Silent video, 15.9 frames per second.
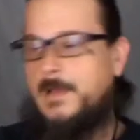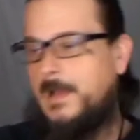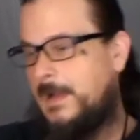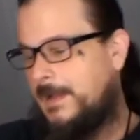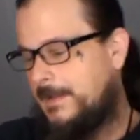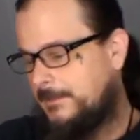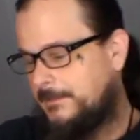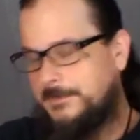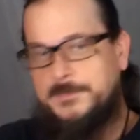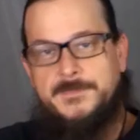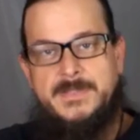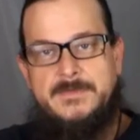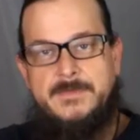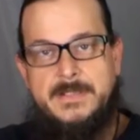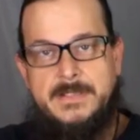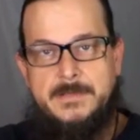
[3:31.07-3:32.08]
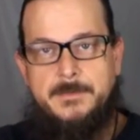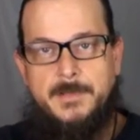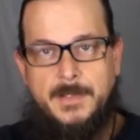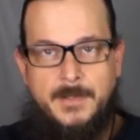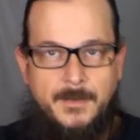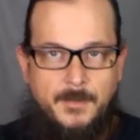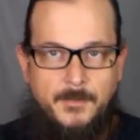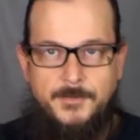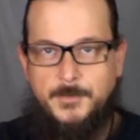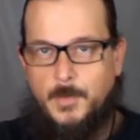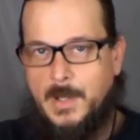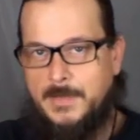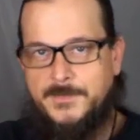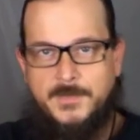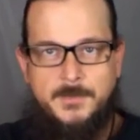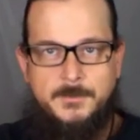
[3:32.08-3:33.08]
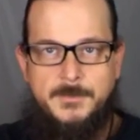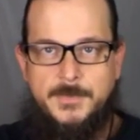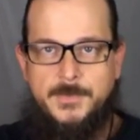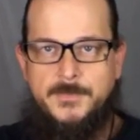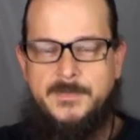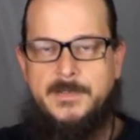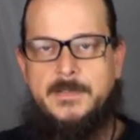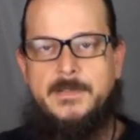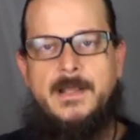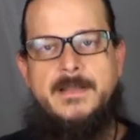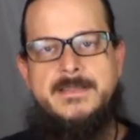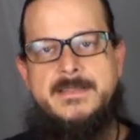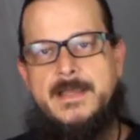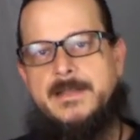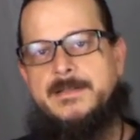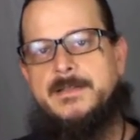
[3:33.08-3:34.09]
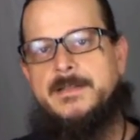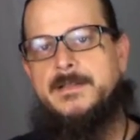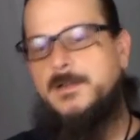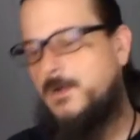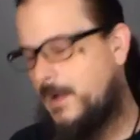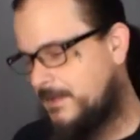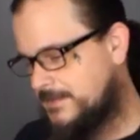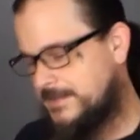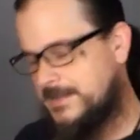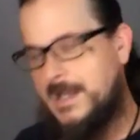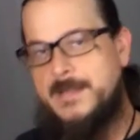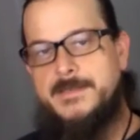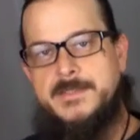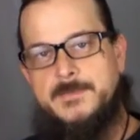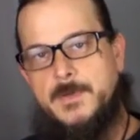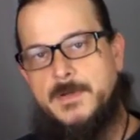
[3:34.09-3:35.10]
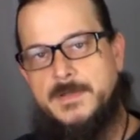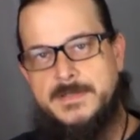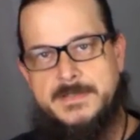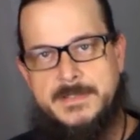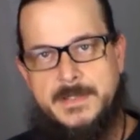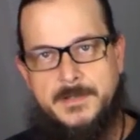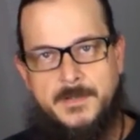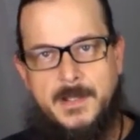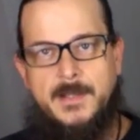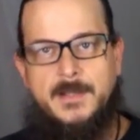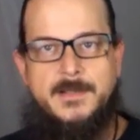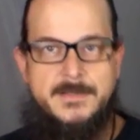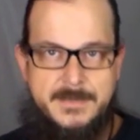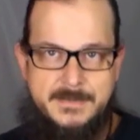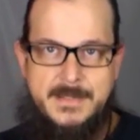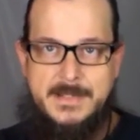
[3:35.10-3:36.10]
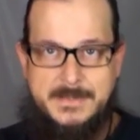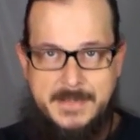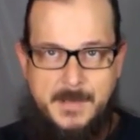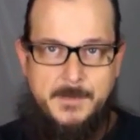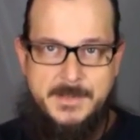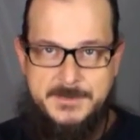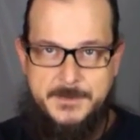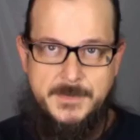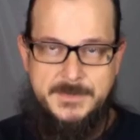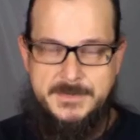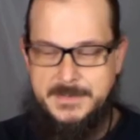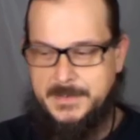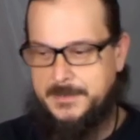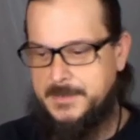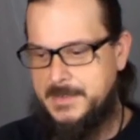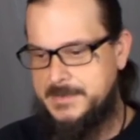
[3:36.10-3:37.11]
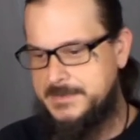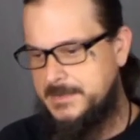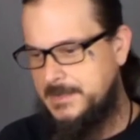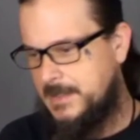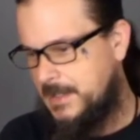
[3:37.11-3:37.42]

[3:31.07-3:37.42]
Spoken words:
I had a little DVD player. I was watching a movie. I decided to go outside and smoke a cigarette, because at that time I smoked cigarettes.